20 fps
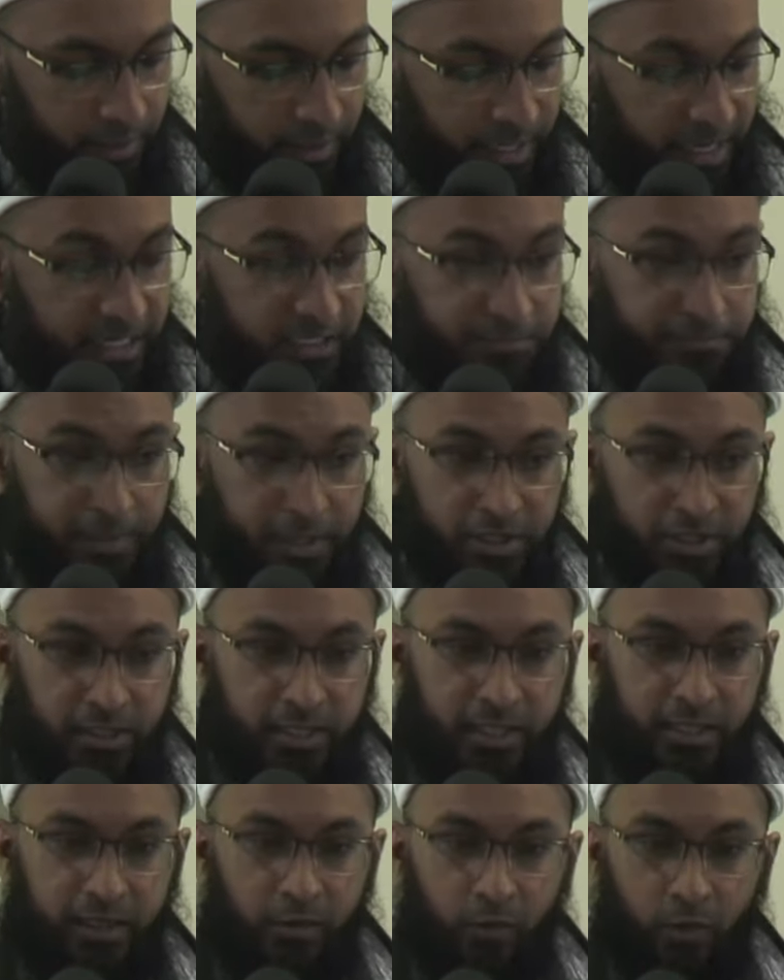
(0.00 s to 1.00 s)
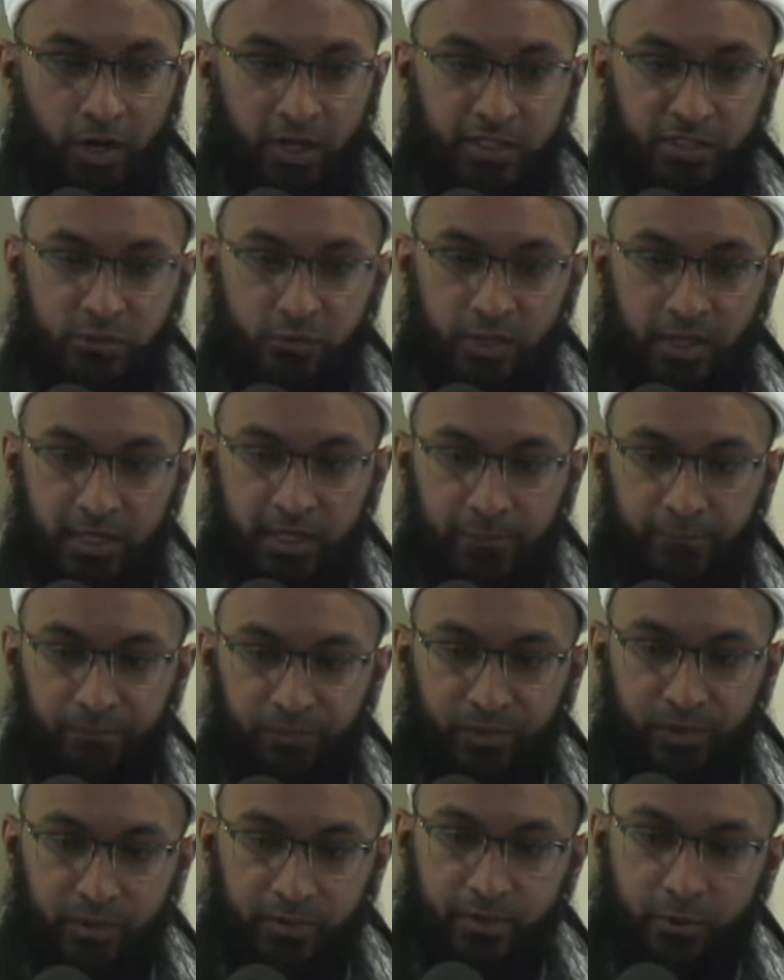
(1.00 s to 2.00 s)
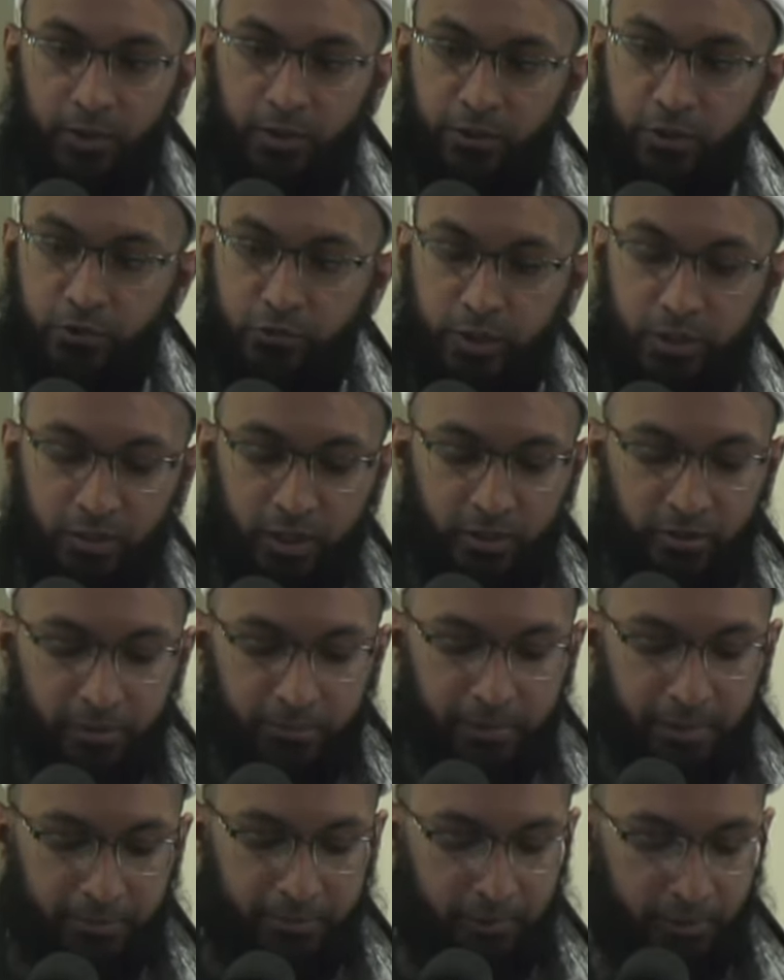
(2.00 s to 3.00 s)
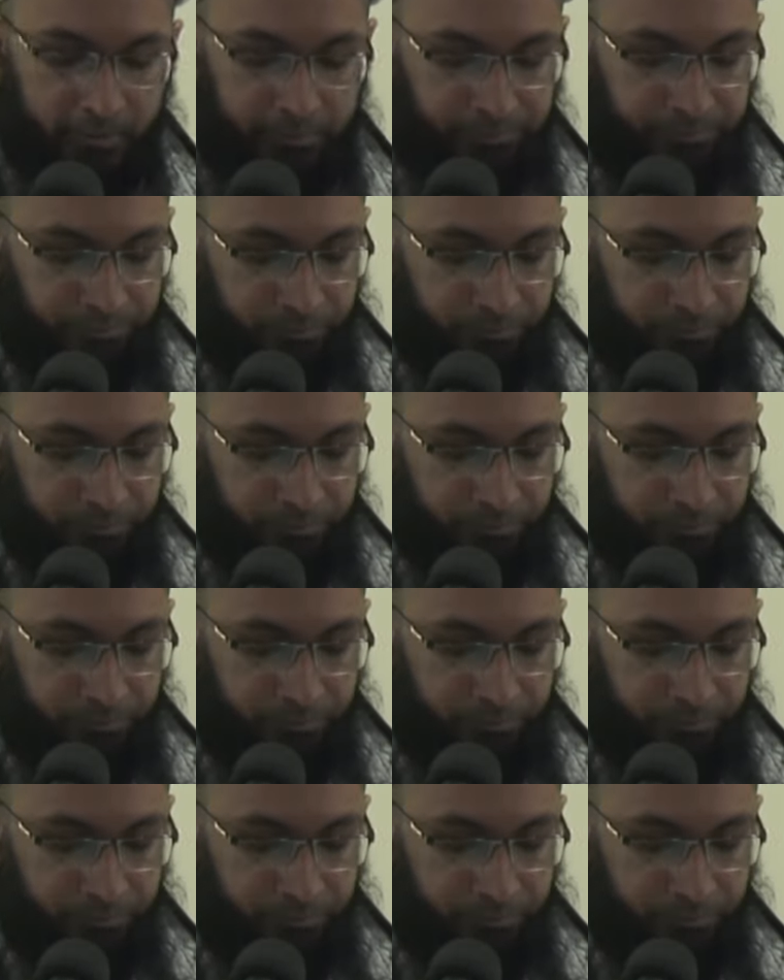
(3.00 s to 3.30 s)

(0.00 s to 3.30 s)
especially in a worse way than what you treat other people.